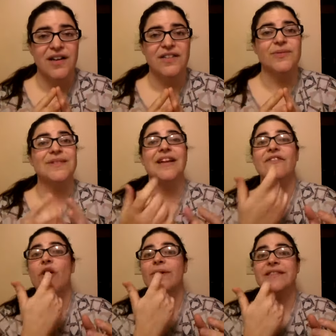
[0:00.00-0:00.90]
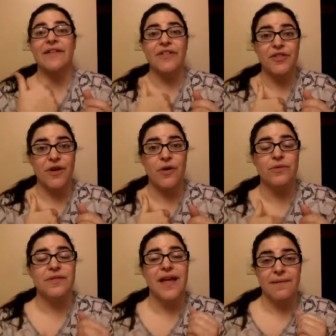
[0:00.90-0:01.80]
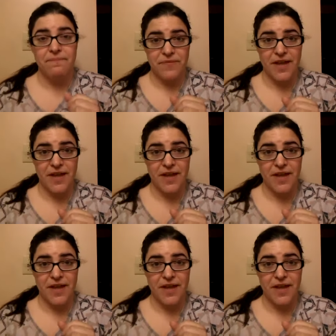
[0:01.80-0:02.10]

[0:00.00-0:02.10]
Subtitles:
So instead of going down the throat, they